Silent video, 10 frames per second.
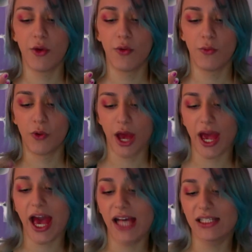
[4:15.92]
who
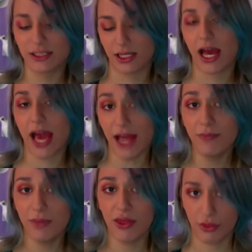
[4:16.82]
had
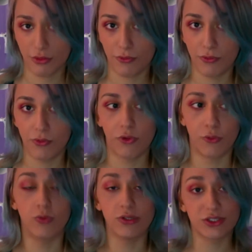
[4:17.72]
been through
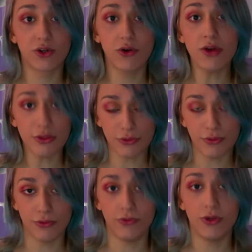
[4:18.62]
or was going
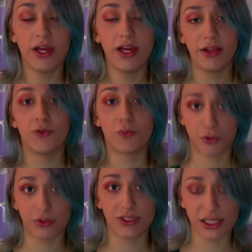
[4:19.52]
through the
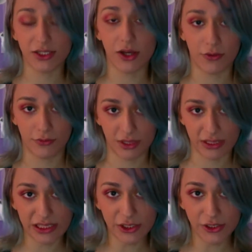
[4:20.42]
process of
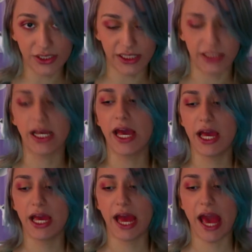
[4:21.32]
transitioning.
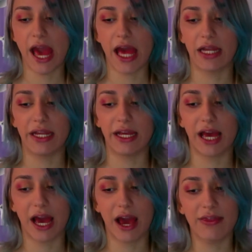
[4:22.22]
And
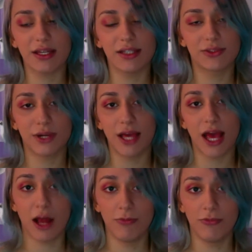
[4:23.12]
I think it's really
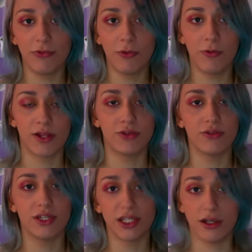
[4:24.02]
helpful when you
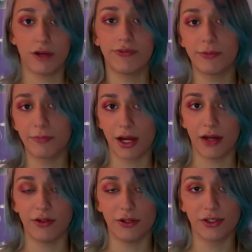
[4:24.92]
hear from
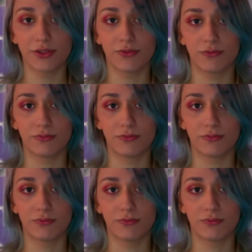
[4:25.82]
others